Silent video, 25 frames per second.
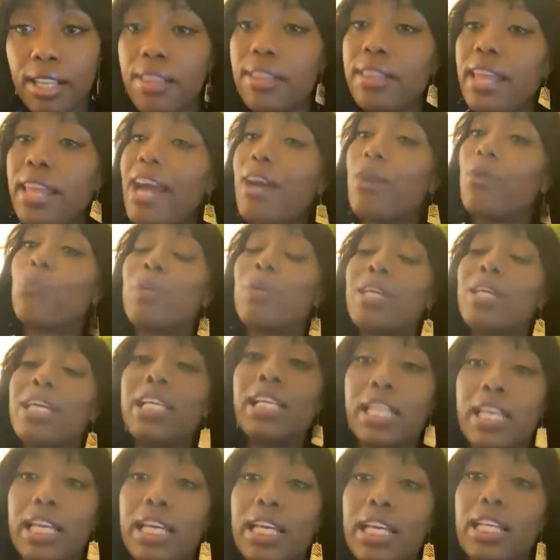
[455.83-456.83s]
that we
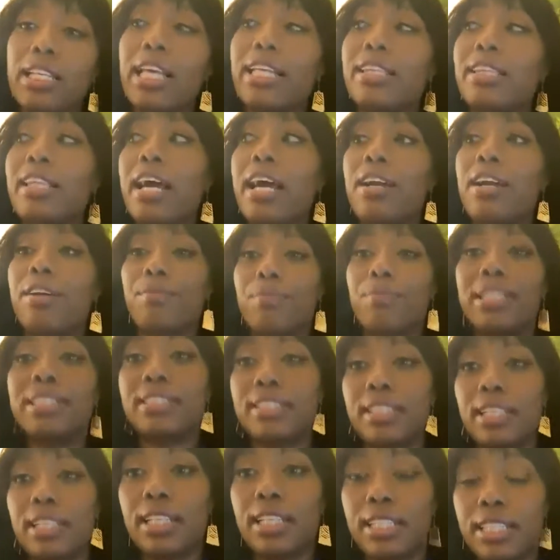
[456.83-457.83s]
need, that
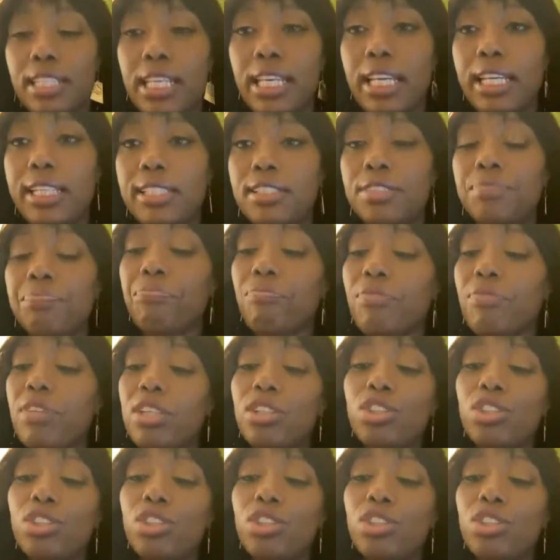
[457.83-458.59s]
resident needs.